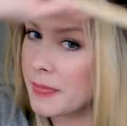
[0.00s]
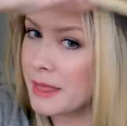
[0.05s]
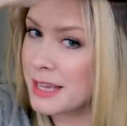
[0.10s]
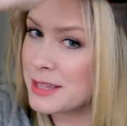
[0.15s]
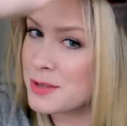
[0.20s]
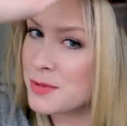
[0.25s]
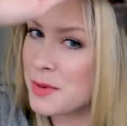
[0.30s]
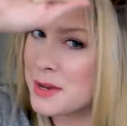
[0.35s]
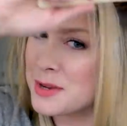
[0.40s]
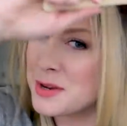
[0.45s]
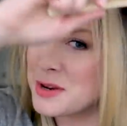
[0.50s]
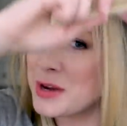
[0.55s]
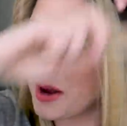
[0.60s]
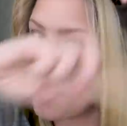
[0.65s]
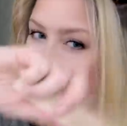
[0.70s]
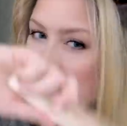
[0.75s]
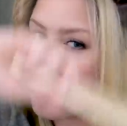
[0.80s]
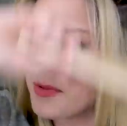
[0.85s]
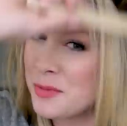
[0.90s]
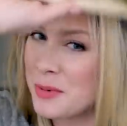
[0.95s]
That's why you
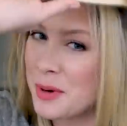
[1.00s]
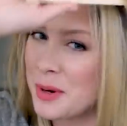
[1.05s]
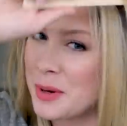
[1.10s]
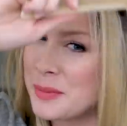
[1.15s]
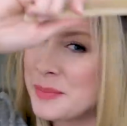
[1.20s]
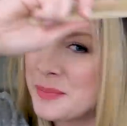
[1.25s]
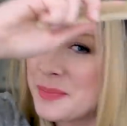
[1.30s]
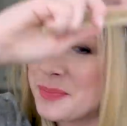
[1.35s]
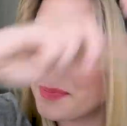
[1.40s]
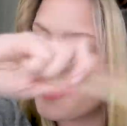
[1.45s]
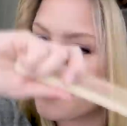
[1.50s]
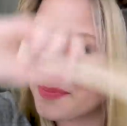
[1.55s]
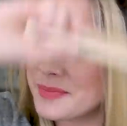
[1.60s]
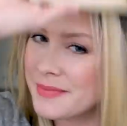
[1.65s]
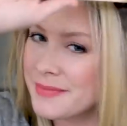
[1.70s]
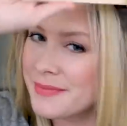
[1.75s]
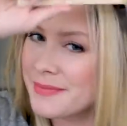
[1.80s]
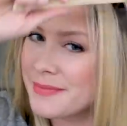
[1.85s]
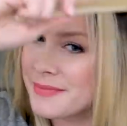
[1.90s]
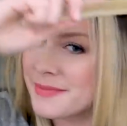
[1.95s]
comb through.
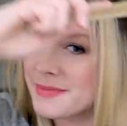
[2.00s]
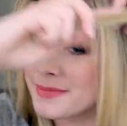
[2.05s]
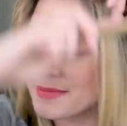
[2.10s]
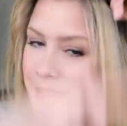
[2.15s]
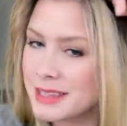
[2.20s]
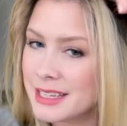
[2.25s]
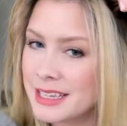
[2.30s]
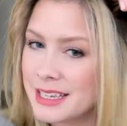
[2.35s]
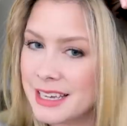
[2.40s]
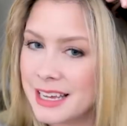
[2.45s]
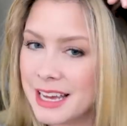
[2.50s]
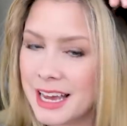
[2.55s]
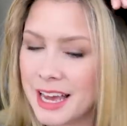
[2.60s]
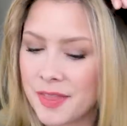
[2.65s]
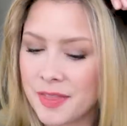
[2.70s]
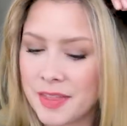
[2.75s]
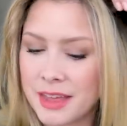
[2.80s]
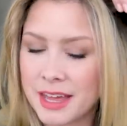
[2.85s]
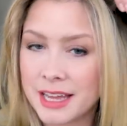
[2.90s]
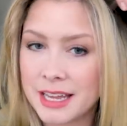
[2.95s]

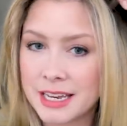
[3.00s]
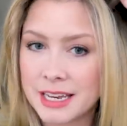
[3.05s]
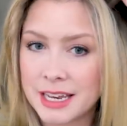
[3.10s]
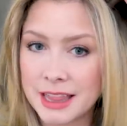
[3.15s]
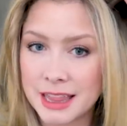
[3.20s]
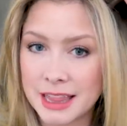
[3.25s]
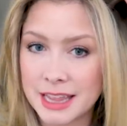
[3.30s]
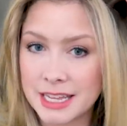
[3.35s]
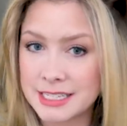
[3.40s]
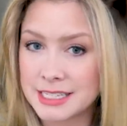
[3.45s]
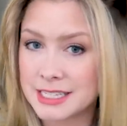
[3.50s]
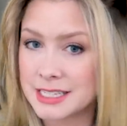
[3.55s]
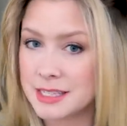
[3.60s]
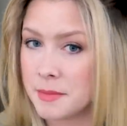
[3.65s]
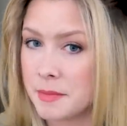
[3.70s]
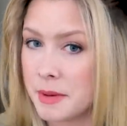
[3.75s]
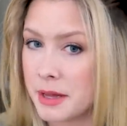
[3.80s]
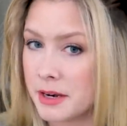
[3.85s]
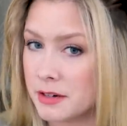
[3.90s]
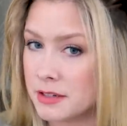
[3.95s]
And then this is a
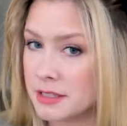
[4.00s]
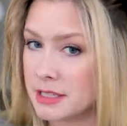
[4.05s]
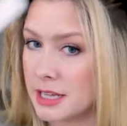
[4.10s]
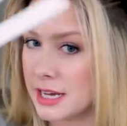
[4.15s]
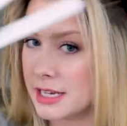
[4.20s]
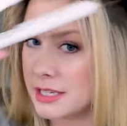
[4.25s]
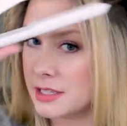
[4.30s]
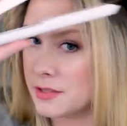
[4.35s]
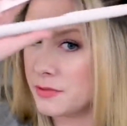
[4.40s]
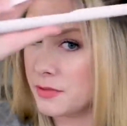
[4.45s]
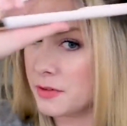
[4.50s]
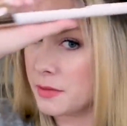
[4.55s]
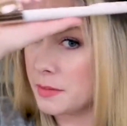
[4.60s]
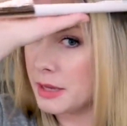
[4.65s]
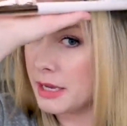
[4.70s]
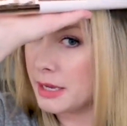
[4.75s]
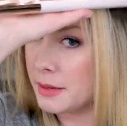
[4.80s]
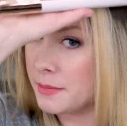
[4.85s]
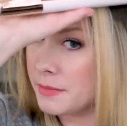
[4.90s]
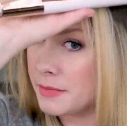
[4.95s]
better size for
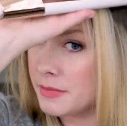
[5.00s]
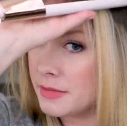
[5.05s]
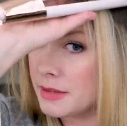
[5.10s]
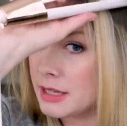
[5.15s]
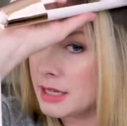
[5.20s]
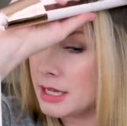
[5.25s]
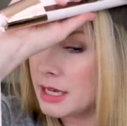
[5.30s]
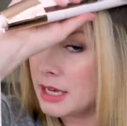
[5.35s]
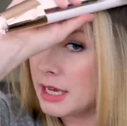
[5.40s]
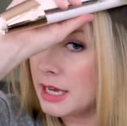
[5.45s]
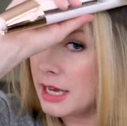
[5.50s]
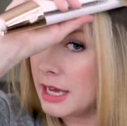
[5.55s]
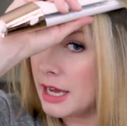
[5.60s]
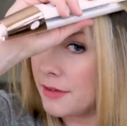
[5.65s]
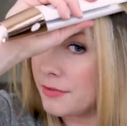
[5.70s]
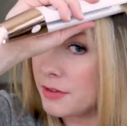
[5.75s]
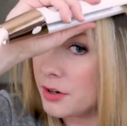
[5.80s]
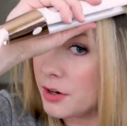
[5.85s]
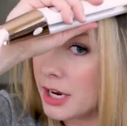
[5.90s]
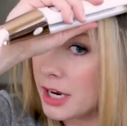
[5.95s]
me.
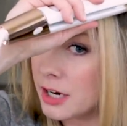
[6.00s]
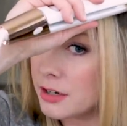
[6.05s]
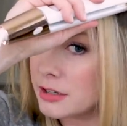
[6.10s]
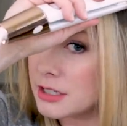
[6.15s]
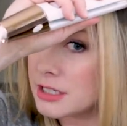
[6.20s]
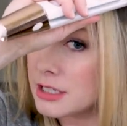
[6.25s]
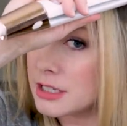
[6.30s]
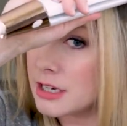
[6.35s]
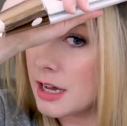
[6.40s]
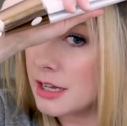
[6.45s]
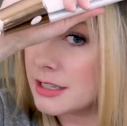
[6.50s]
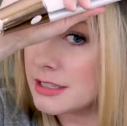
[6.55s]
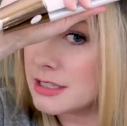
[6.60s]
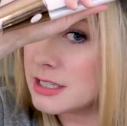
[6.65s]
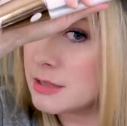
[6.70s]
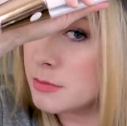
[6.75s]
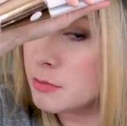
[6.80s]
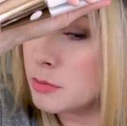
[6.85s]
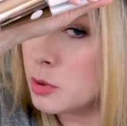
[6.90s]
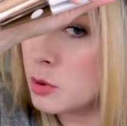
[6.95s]
If your hair does not
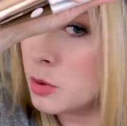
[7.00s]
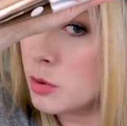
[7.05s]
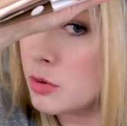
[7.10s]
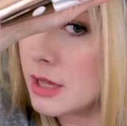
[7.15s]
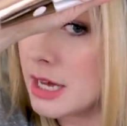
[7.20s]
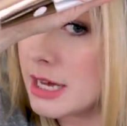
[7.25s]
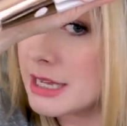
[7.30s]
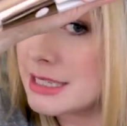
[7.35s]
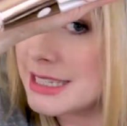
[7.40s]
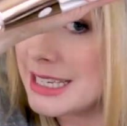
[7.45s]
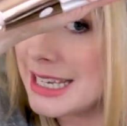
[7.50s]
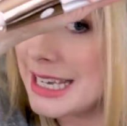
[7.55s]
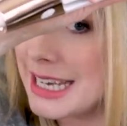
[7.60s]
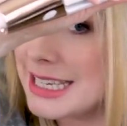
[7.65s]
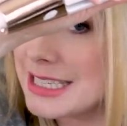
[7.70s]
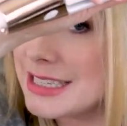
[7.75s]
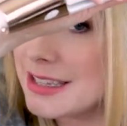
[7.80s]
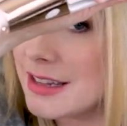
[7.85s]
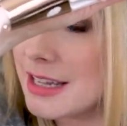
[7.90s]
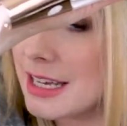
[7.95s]
smooth as
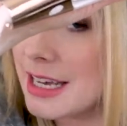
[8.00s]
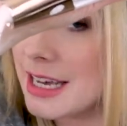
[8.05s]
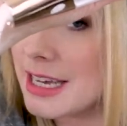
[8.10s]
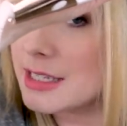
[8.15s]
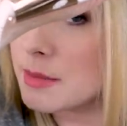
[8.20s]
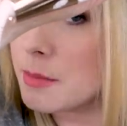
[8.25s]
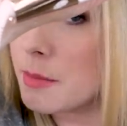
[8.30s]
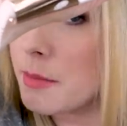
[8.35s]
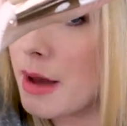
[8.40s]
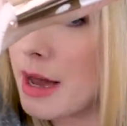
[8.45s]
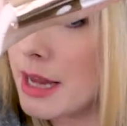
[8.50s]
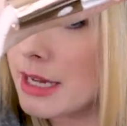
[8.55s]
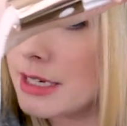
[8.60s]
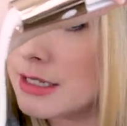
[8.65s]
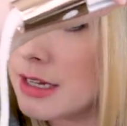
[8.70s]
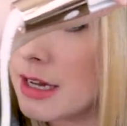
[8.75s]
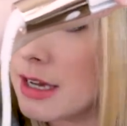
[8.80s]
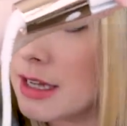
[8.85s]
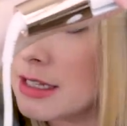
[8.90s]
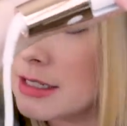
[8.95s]
easily as mine
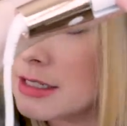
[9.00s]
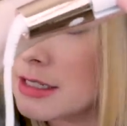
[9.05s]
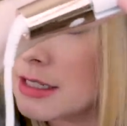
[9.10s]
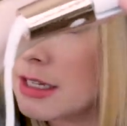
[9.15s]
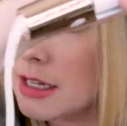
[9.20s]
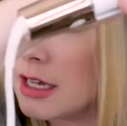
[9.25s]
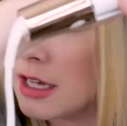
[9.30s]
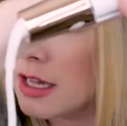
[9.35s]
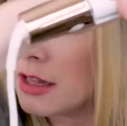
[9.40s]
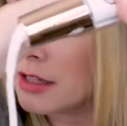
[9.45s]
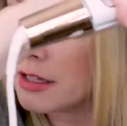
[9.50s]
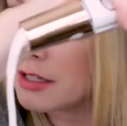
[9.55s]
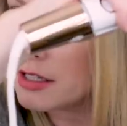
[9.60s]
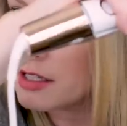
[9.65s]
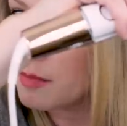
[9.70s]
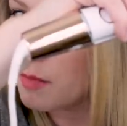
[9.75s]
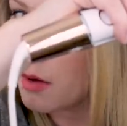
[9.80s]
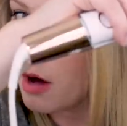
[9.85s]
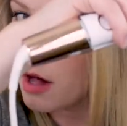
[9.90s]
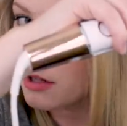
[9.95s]
does, the
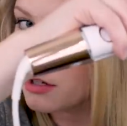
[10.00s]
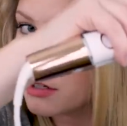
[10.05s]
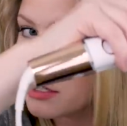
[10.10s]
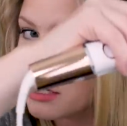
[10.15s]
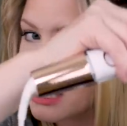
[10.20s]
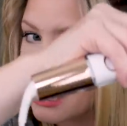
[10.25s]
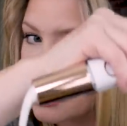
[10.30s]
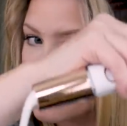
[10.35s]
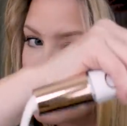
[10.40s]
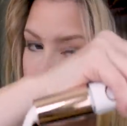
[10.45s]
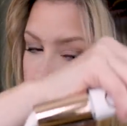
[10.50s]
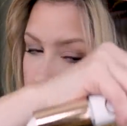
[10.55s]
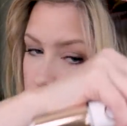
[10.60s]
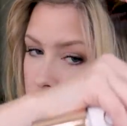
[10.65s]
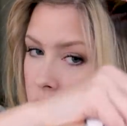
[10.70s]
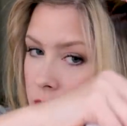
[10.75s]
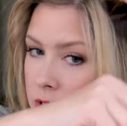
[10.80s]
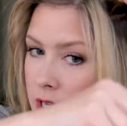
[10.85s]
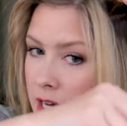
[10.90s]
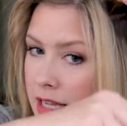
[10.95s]
smaller sections
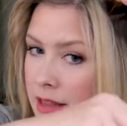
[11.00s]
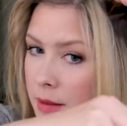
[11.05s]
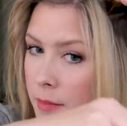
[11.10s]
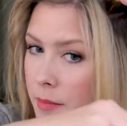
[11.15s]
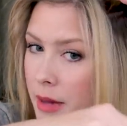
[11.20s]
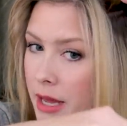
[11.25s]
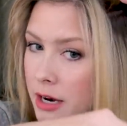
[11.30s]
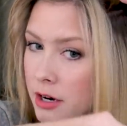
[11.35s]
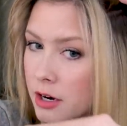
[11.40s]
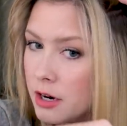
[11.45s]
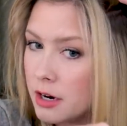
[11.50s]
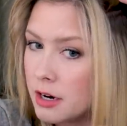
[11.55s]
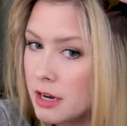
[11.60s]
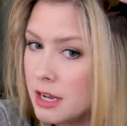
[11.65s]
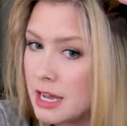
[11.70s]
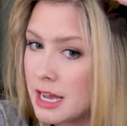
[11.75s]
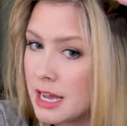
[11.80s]
you take, the better,